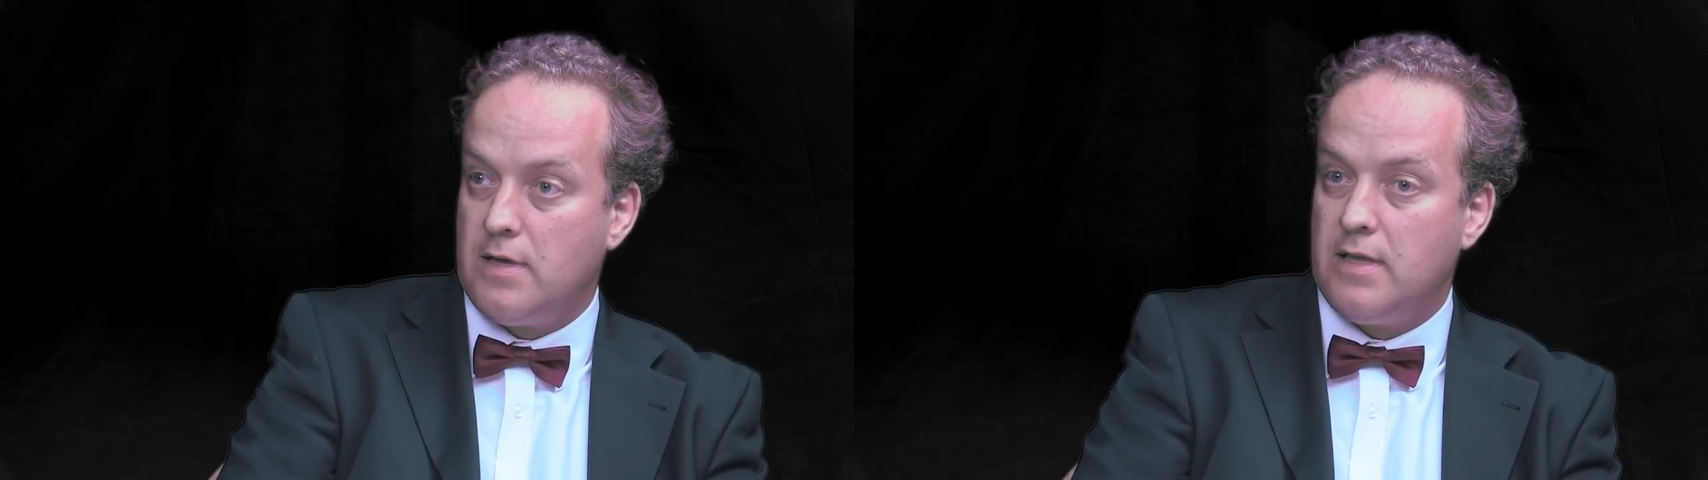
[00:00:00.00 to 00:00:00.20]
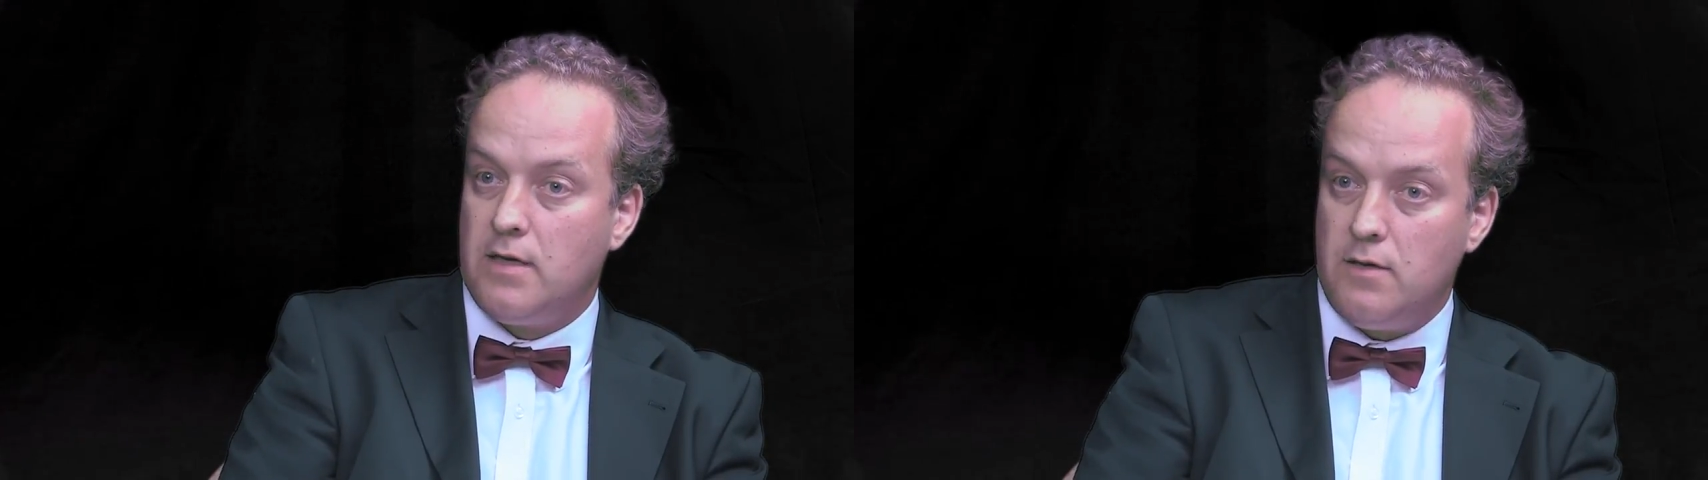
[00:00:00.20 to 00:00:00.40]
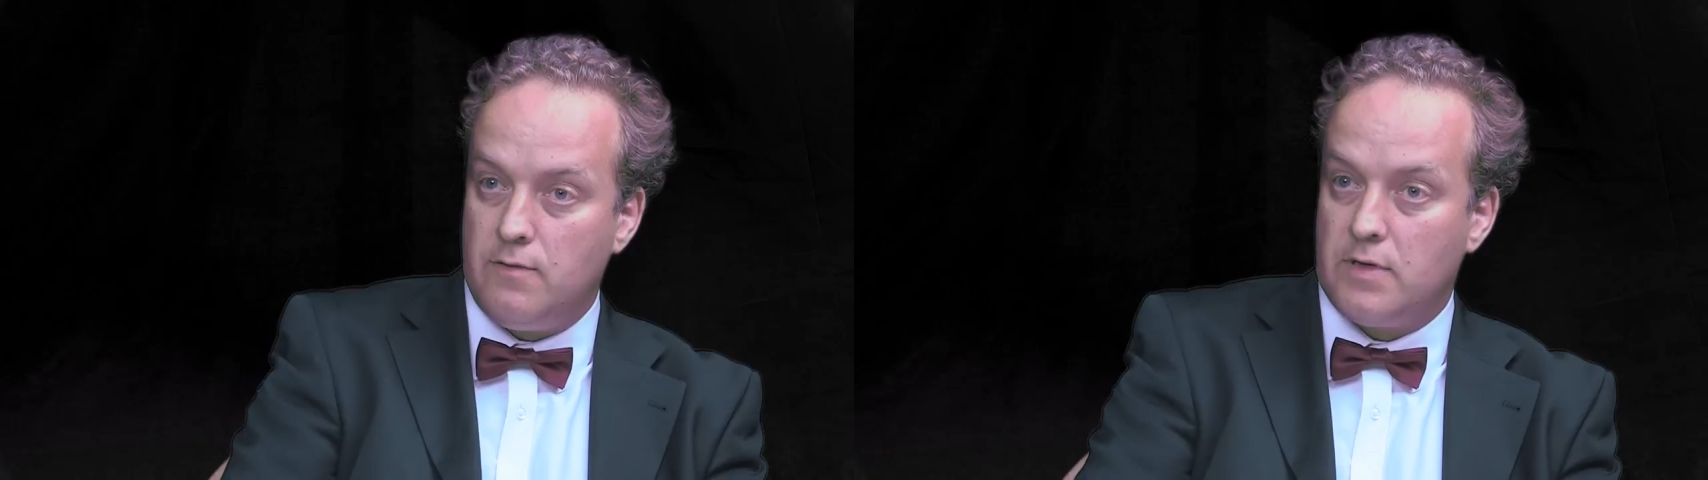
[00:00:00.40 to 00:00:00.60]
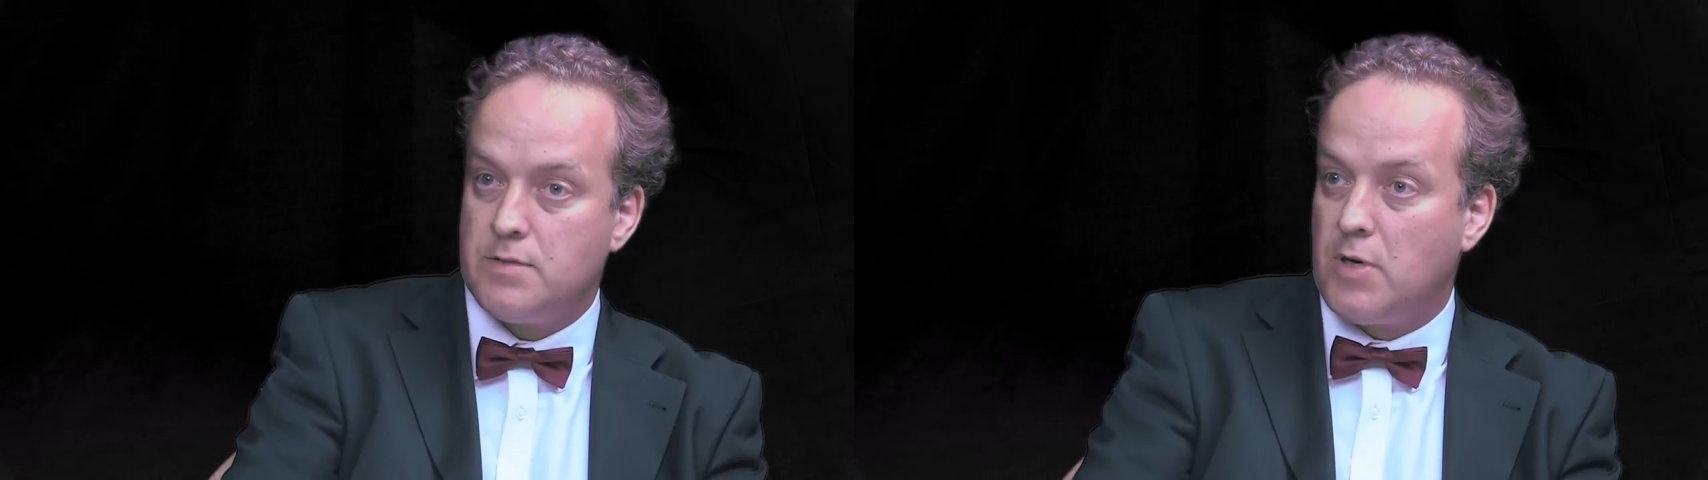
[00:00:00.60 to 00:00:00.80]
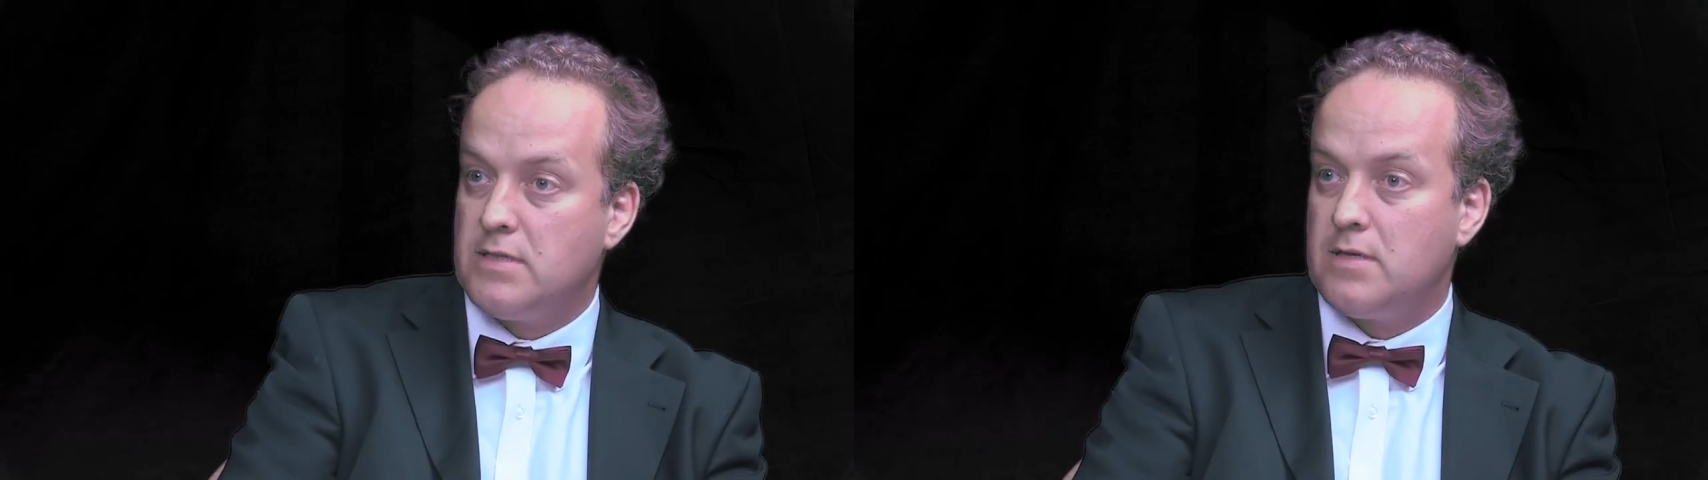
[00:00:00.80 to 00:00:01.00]
I think you've
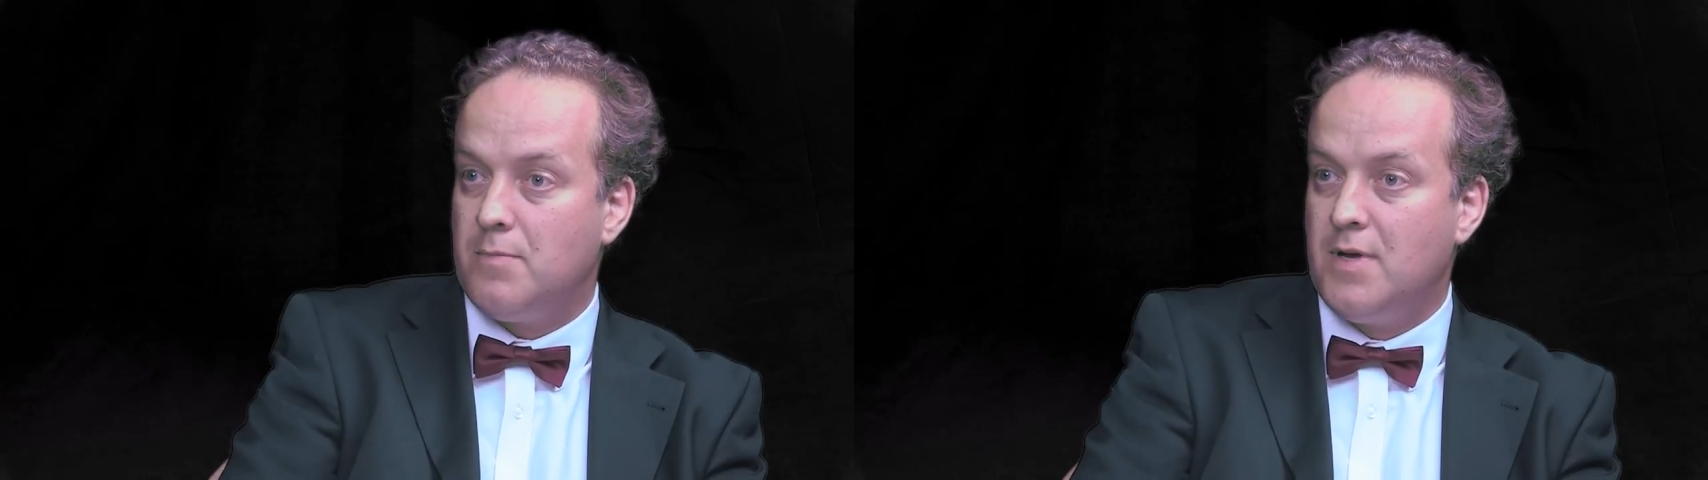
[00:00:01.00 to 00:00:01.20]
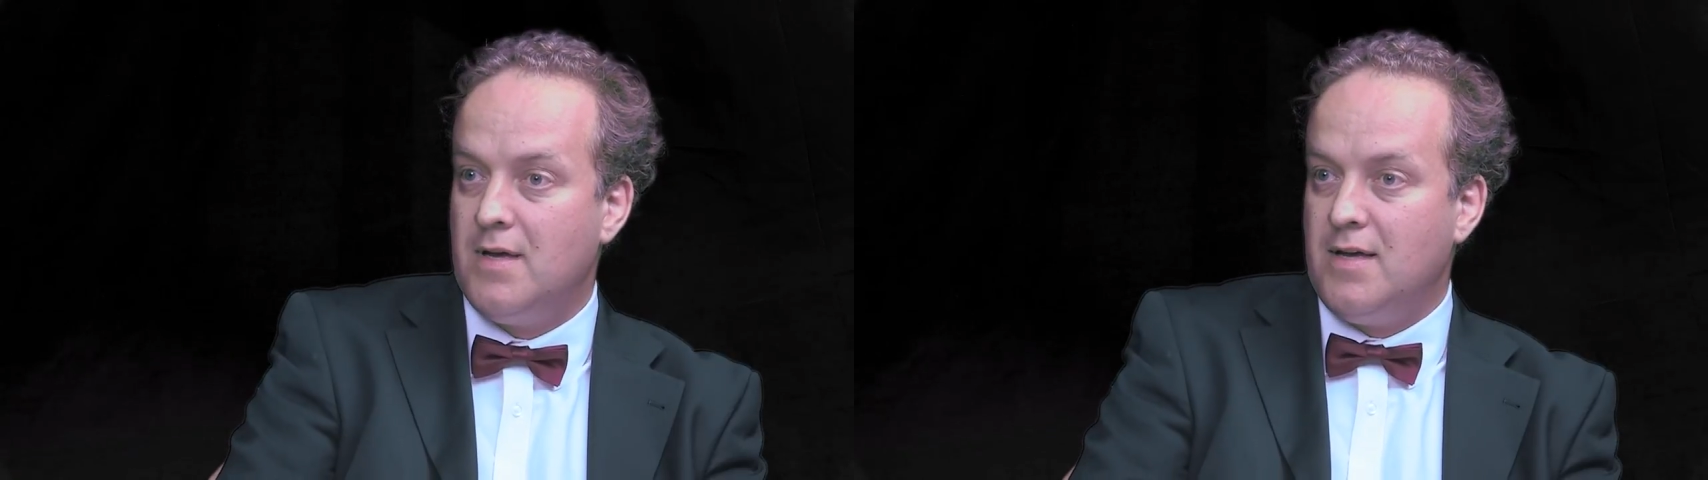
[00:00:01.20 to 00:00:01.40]
expressed some